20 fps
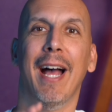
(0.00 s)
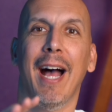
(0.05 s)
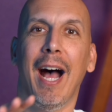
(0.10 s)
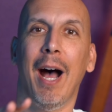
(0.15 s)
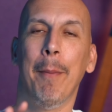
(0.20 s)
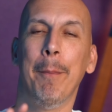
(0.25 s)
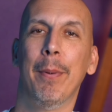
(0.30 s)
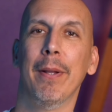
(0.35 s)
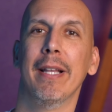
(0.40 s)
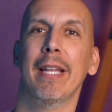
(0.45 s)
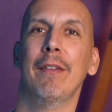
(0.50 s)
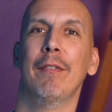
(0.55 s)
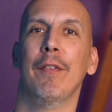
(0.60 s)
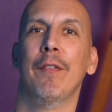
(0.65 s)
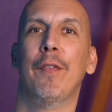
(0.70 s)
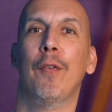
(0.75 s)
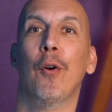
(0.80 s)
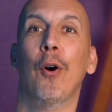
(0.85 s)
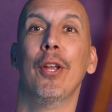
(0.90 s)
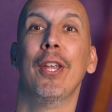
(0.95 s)
I'm believing
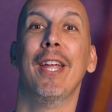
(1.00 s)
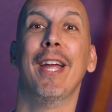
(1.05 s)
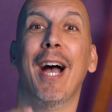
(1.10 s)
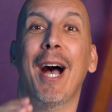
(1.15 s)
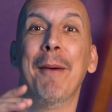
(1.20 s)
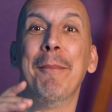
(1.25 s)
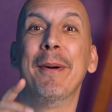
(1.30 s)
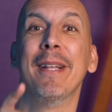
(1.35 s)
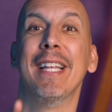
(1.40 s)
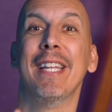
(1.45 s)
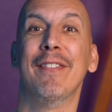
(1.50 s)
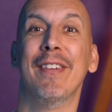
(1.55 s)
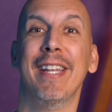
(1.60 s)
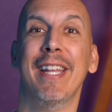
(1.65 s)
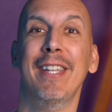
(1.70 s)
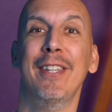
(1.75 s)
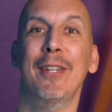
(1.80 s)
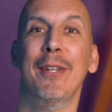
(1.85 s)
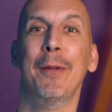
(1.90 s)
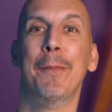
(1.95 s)
for you. I'm believing
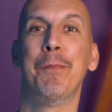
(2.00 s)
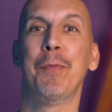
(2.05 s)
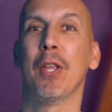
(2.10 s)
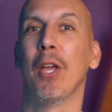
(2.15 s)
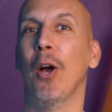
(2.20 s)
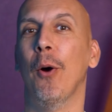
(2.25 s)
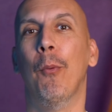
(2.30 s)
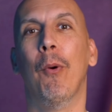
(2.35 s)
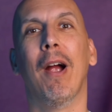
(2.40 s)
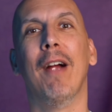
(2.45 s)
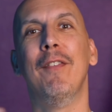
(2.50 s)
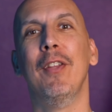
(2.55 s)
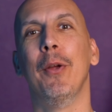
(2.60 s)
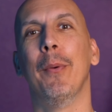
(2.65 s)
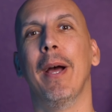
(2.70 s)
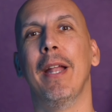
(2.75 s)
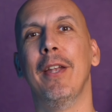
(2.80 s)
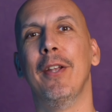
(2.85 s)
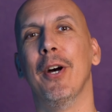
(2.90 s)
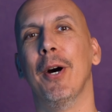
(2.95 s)
in you. And wherever you
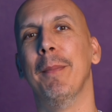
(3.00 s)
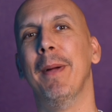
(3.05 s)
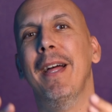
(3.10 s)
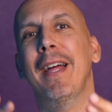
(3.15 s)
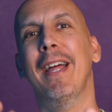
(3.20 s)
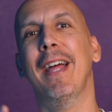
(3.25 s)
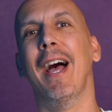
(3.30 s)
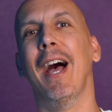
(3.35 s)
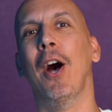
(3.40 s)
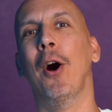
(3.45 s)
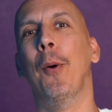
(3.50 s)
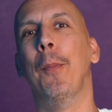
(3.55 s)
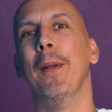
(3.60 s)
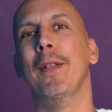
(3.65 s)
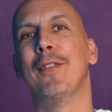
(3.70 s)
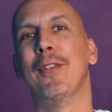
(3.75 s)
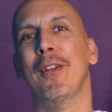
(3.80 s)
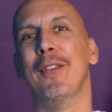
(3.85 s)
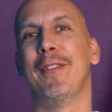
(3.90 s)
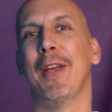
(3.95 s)
end up, I hope it
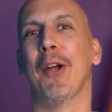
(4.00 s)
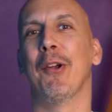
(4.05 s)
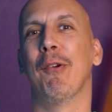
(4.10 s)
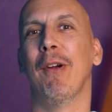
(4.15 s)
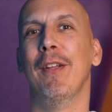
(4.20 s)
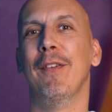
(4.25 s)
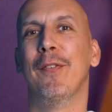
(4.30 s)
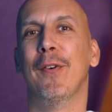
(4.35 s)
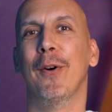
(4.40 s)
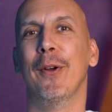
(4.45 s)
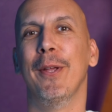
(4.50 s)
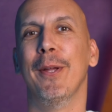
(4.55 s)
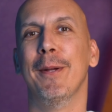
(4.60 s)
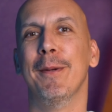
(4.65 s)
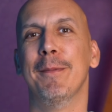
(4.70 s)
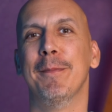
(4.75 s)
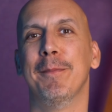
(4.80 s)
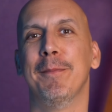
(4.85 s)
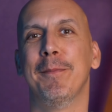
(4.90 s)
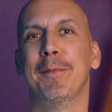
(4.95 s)
turns out great for you.